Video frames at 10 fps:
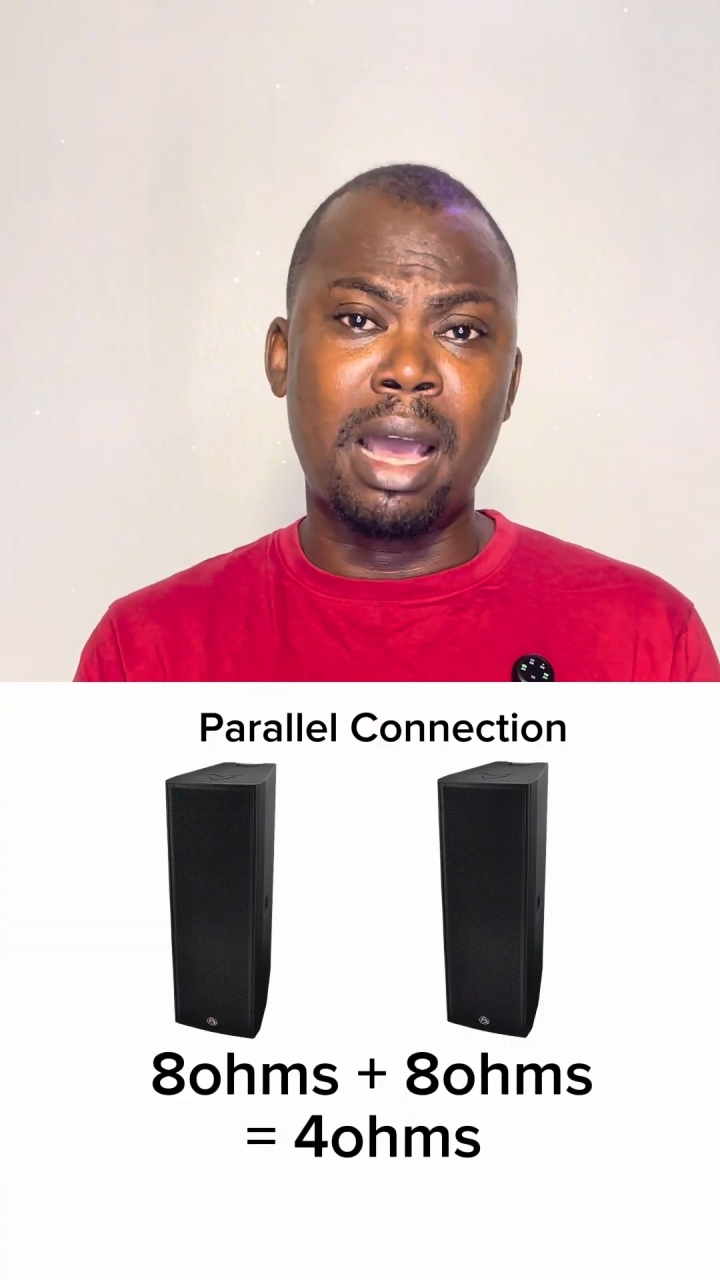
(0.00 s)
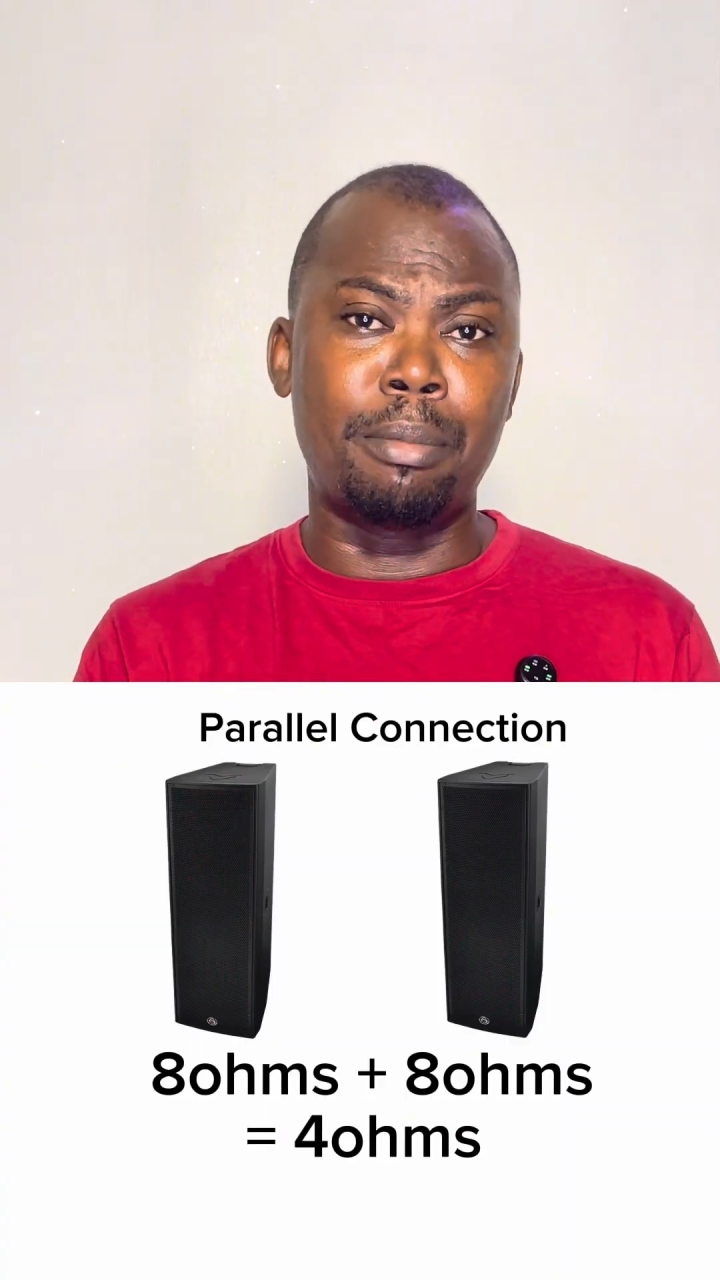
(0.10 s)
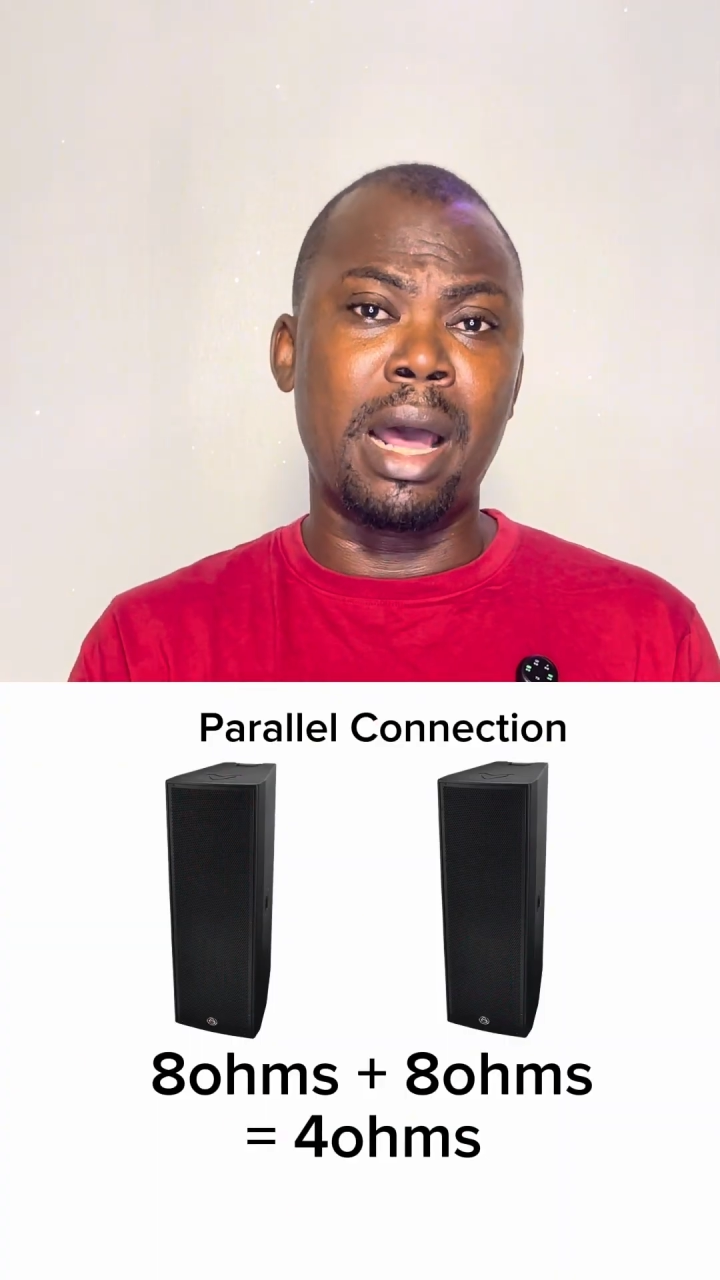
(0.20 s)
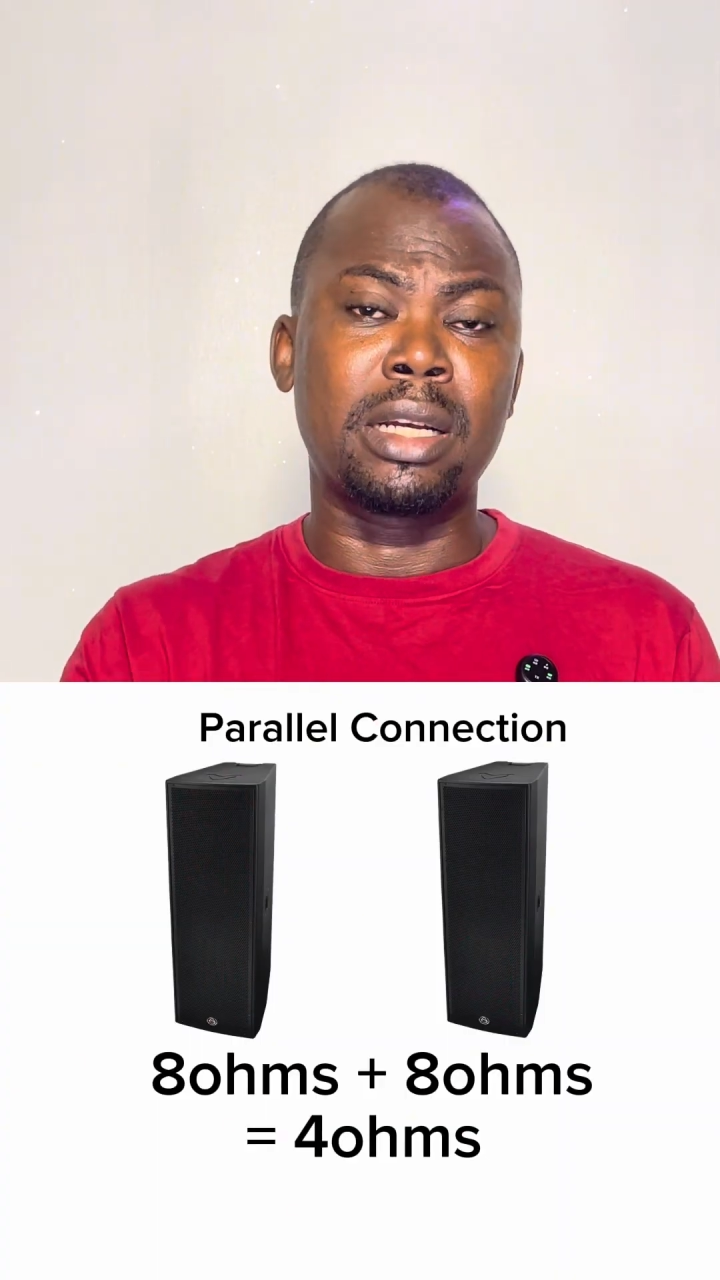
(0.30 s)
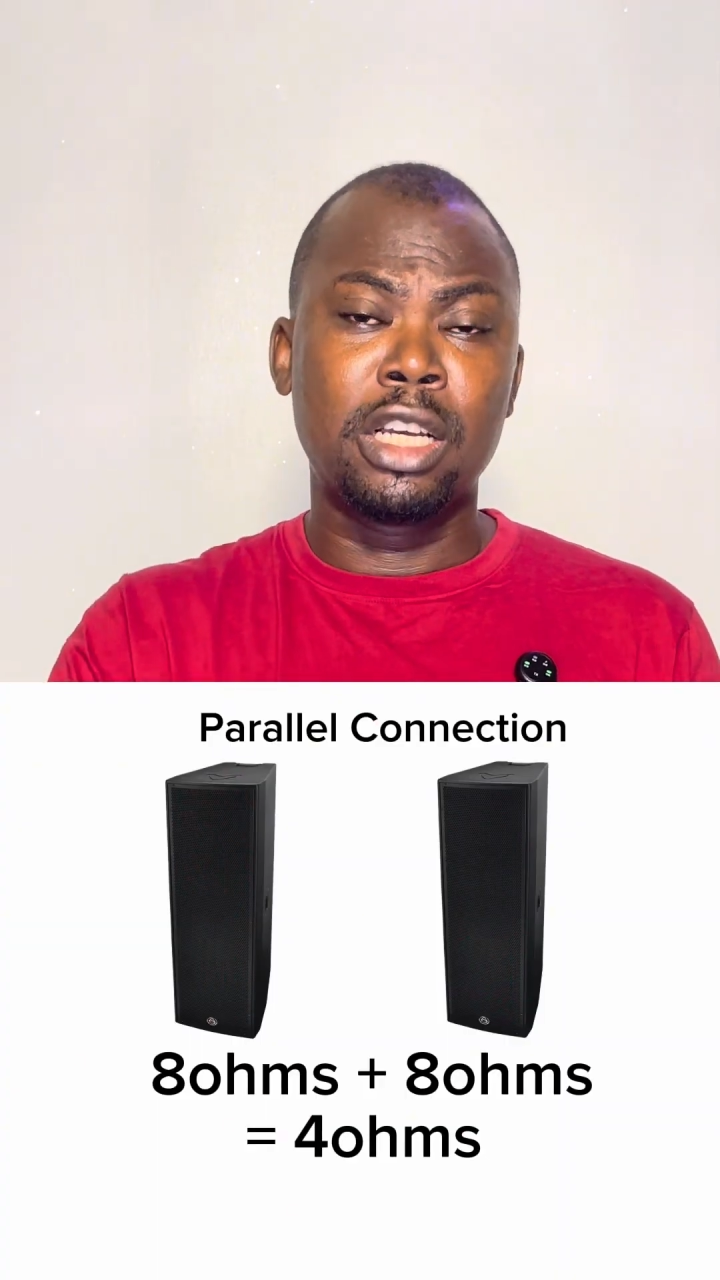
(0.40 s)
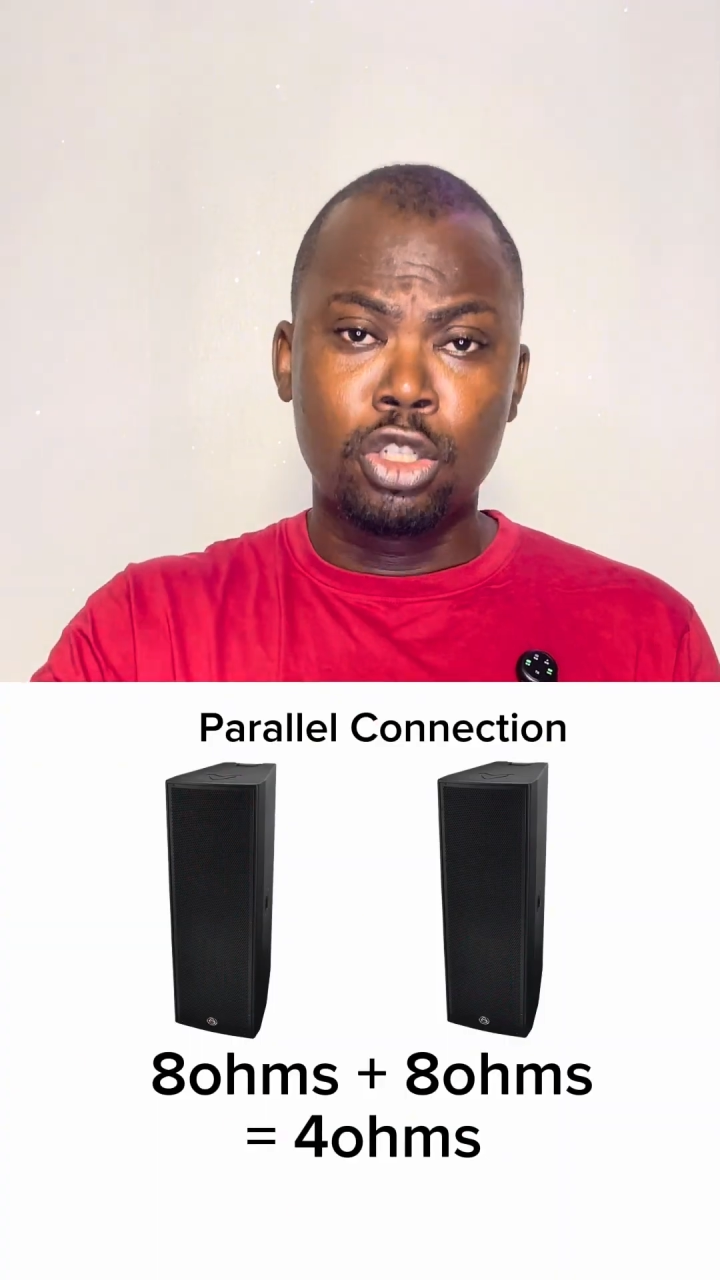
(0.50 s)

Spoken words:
brand